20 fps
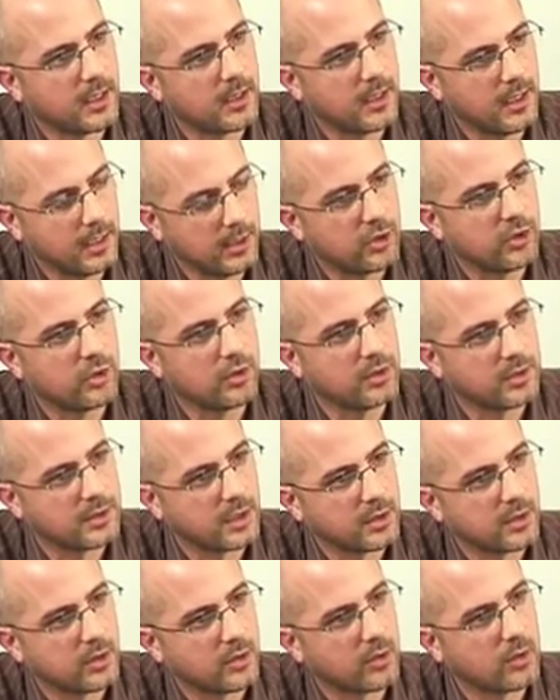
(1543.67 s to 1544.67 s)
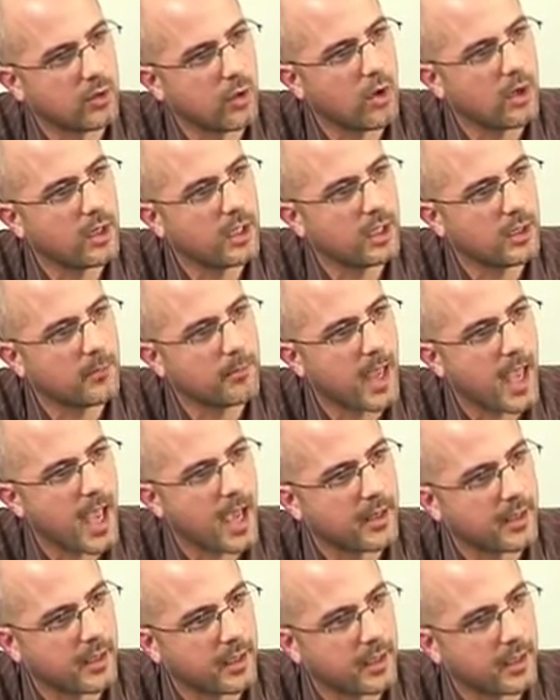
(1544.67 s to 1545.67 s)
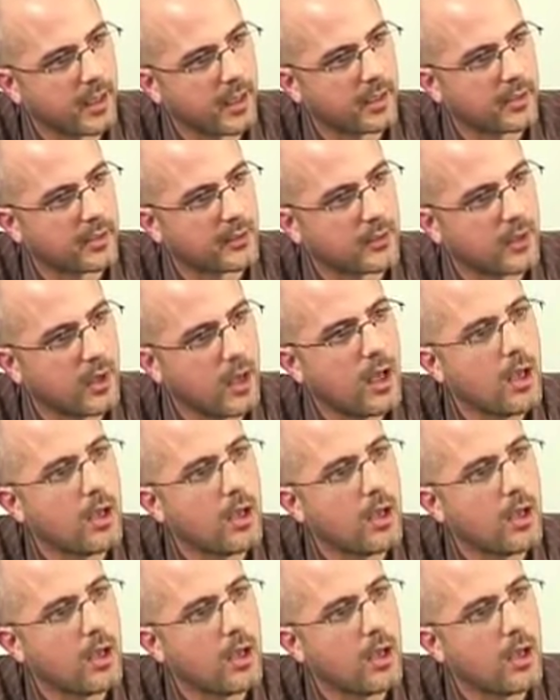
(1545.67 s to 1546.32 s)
issues that you're talking about and, and